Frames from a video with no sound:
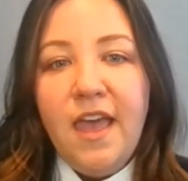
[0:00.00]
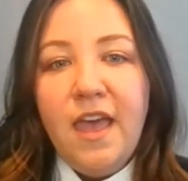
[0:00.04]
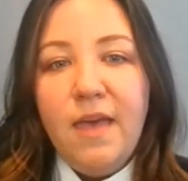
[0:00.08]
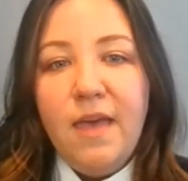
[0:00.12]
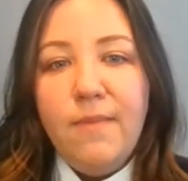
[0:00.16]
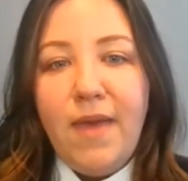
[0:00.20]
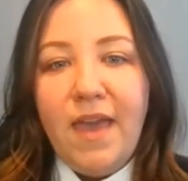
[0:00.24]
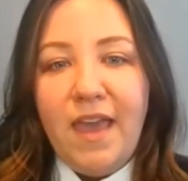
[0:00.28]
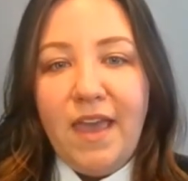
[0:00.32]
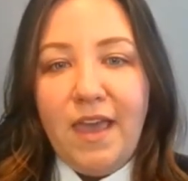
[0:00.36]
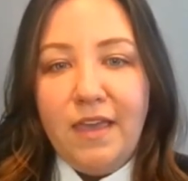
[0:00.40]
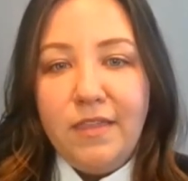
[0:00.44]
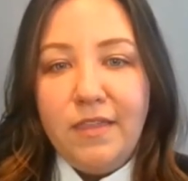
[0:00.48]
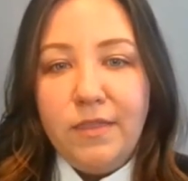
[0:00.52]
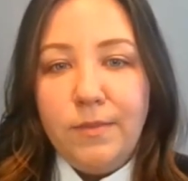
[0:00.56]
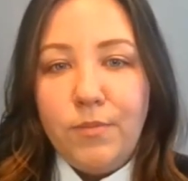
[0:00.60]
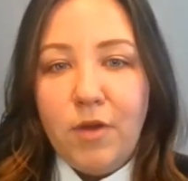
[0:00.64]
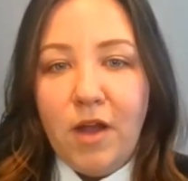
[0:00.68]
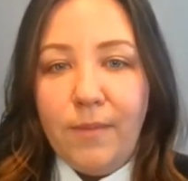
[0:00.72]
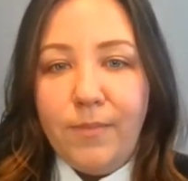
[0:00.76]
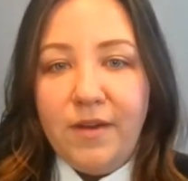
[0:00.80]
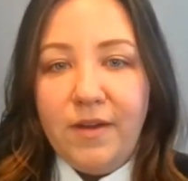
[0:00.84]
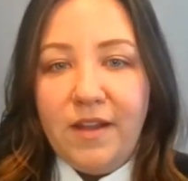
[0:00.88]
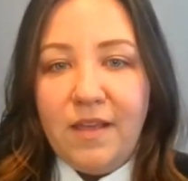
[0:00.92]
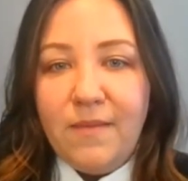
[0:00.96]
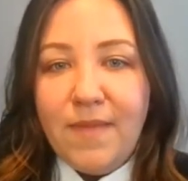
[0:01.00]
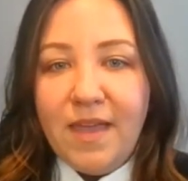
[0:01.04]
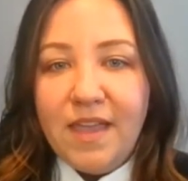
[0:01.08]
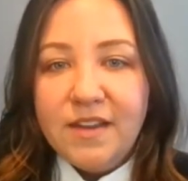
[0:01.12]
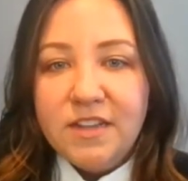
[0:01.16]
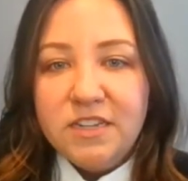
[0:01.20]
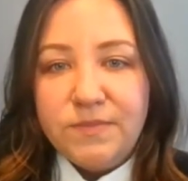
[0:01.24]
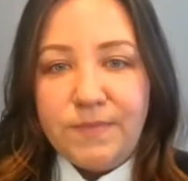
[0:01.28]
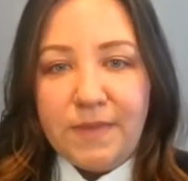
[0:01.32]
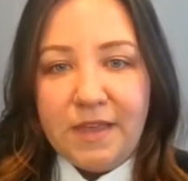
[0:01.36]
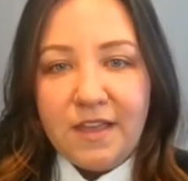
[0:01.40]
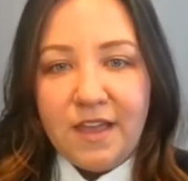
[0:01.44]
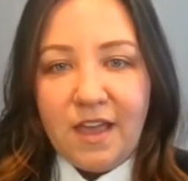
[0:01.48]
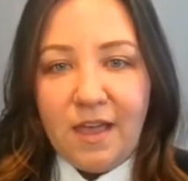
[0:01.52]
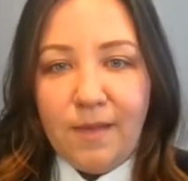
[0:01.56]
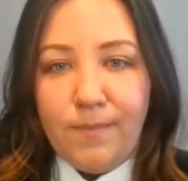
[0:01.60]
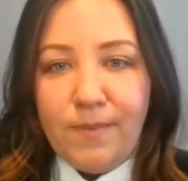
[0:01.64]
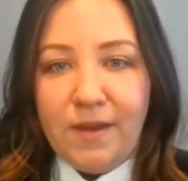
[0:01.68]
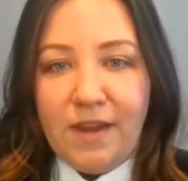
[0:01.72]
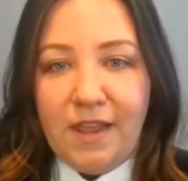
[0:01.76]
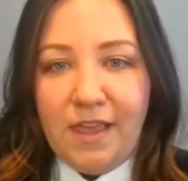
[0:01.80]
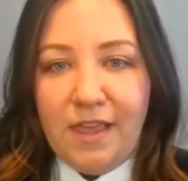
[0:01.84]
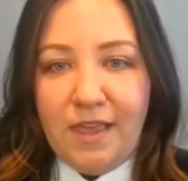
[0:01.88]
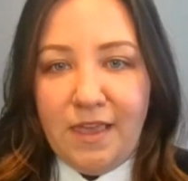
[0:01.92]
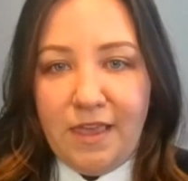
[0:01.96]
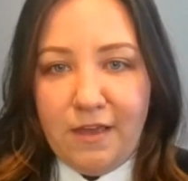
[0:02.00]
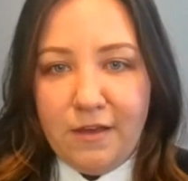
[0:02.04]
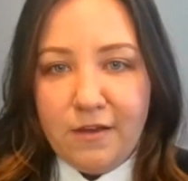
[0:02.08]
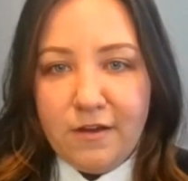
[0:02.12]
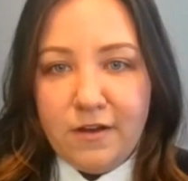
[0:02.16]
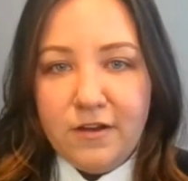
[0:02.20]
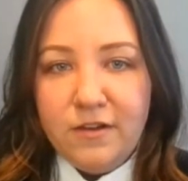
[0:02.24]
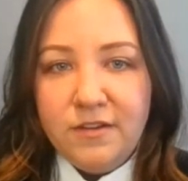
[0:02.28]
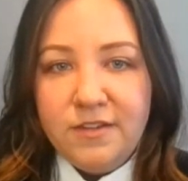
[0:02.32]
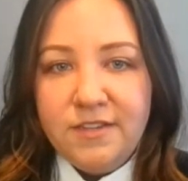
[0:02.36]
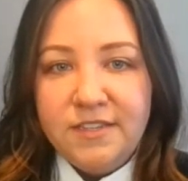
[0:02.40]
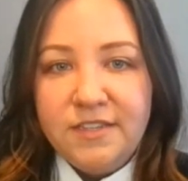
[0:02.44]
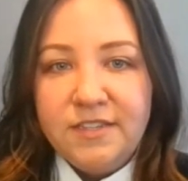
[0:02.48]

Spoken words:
and paying the property management company here